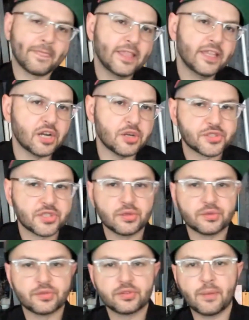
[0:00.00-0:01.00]
you know,
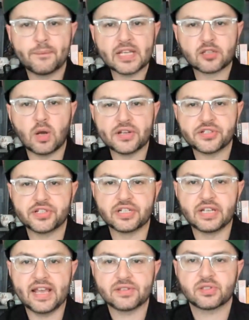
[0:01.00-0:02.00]
so the big
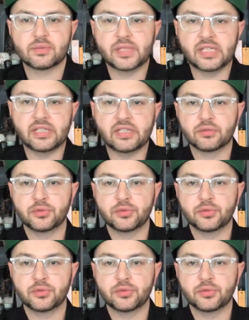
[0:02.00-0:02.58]
question has to be